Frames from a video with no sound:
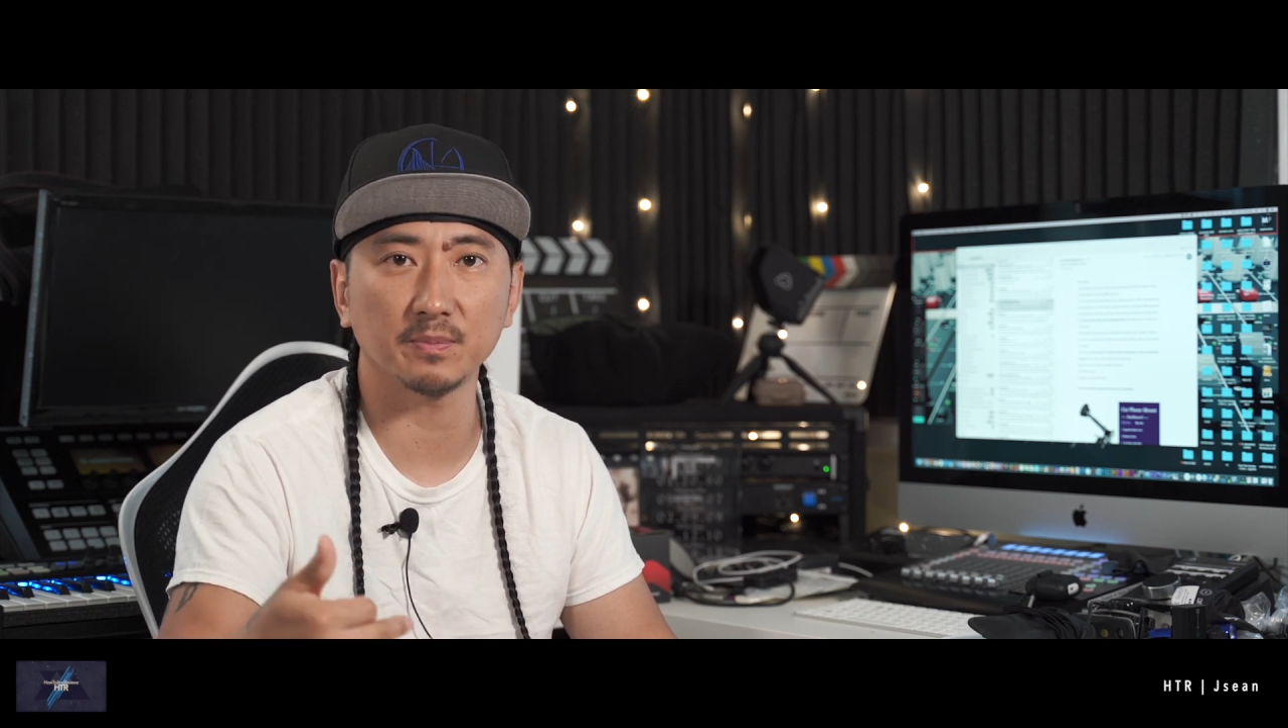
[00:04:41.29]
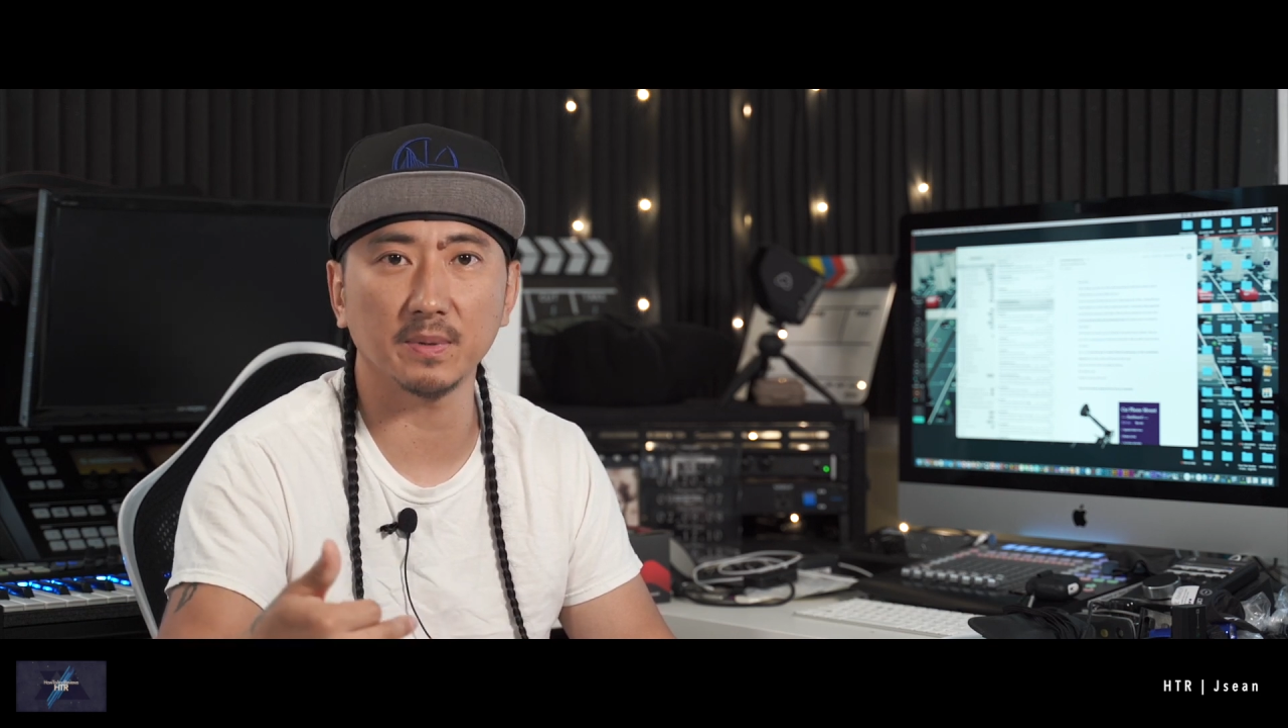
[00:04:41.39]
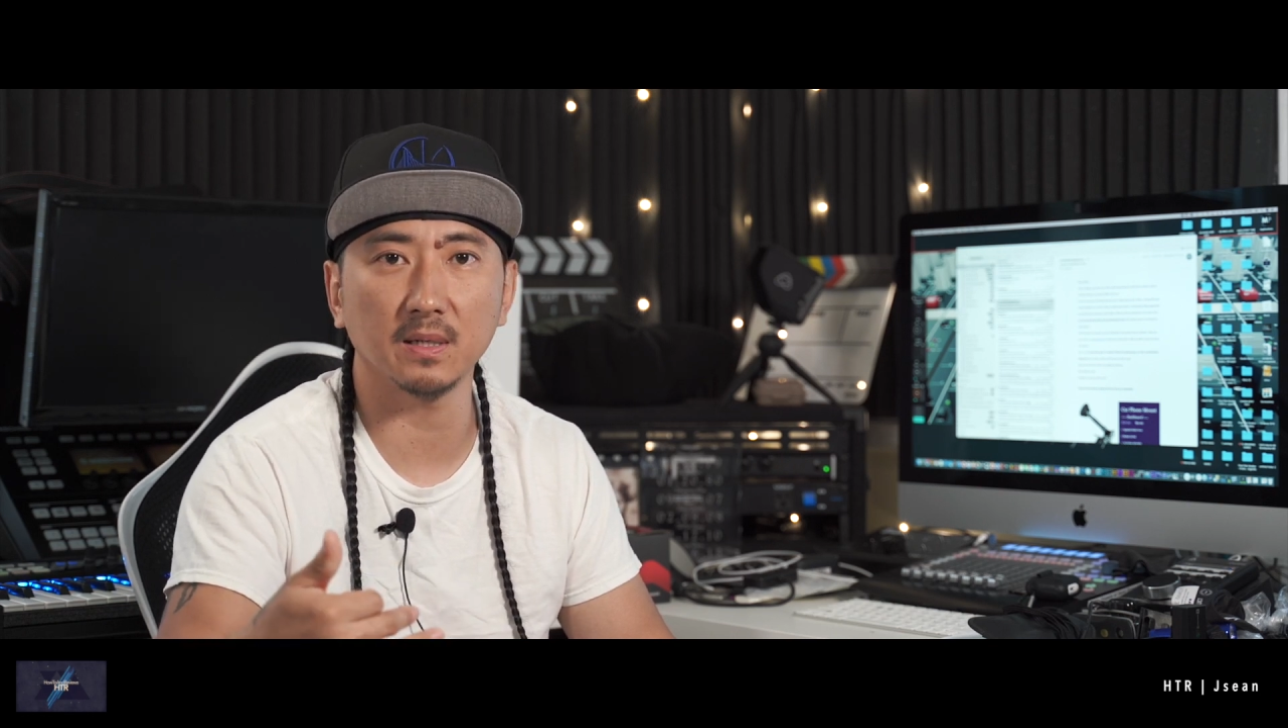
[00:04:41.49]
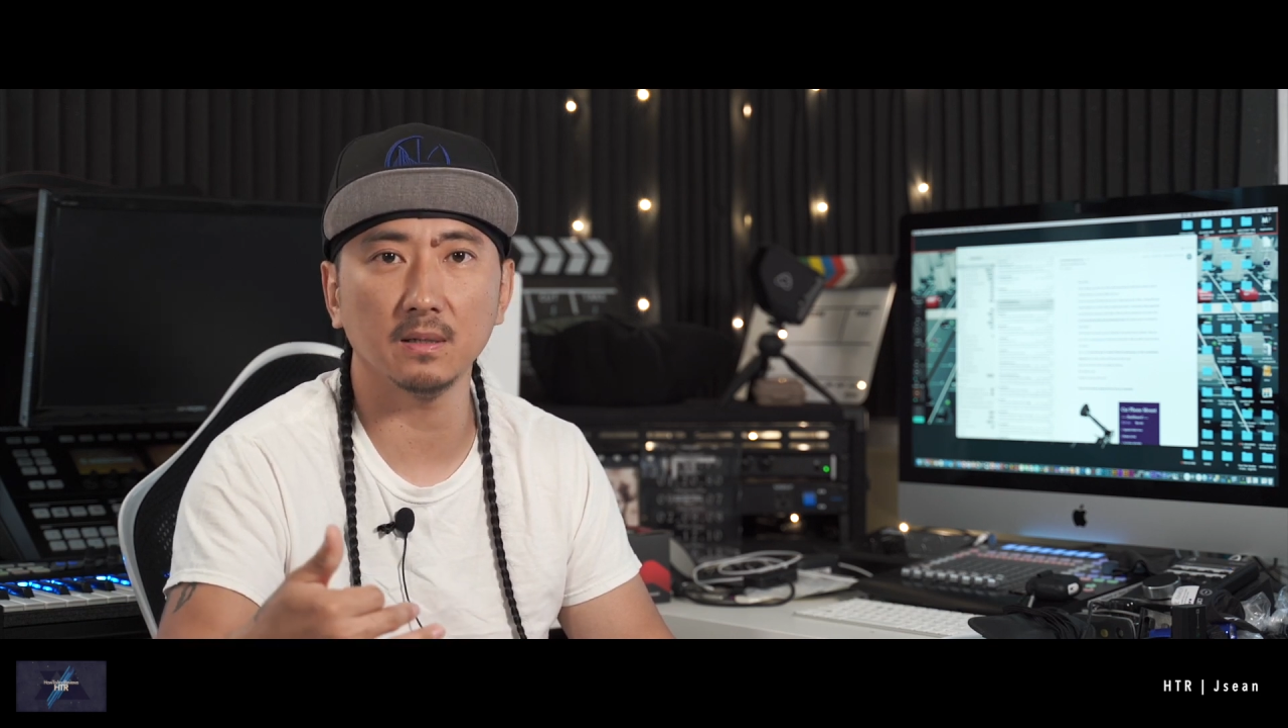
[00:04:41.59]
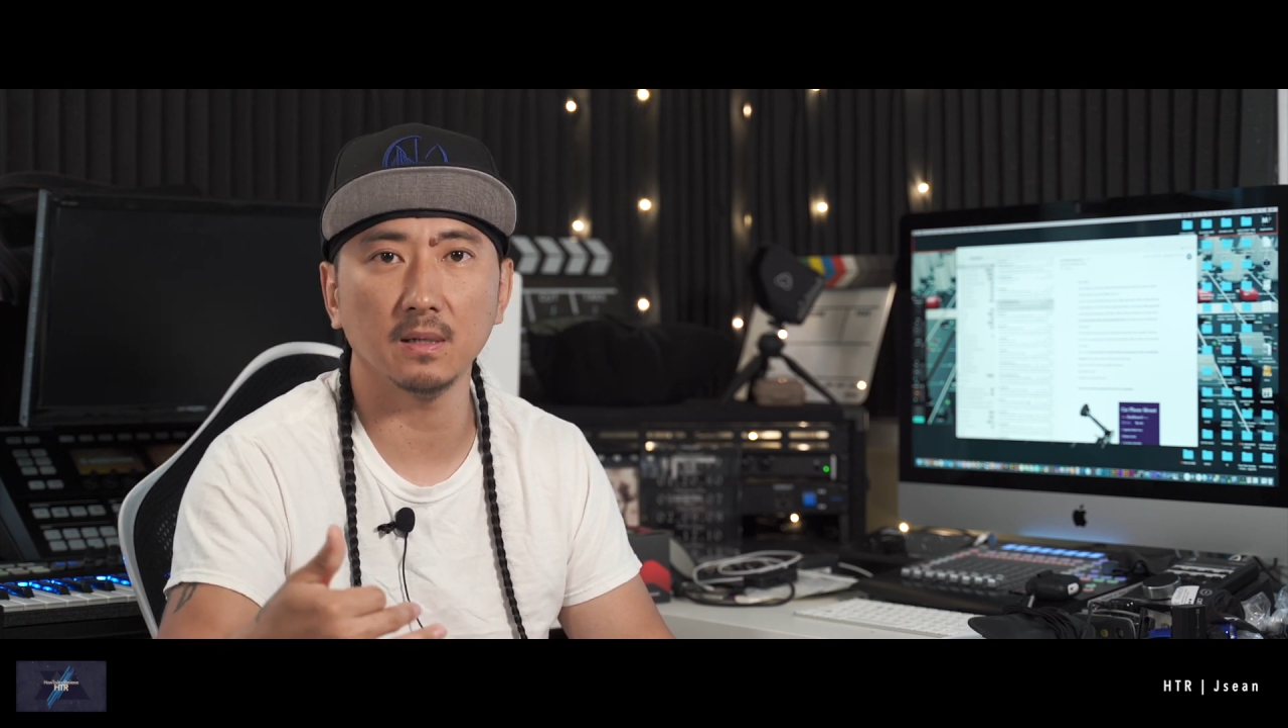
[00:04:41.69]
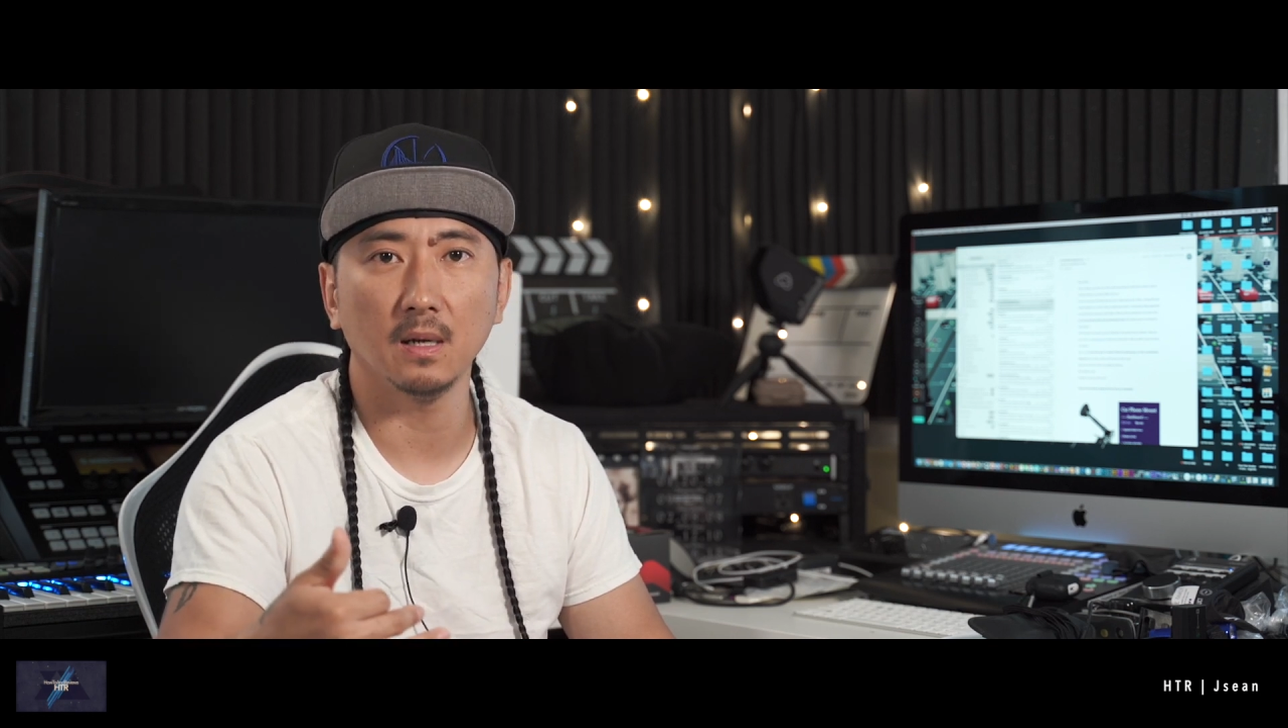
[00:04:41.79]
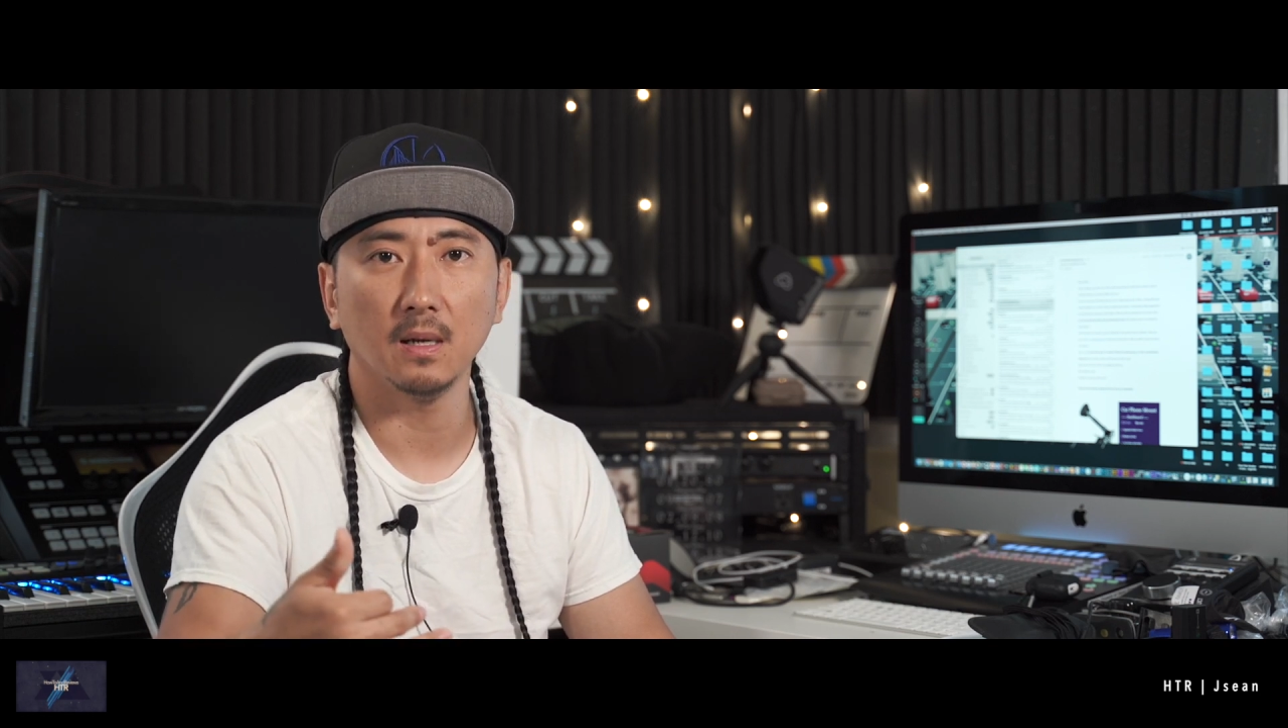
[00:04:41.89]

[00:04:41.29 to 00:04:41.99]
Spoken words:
speed,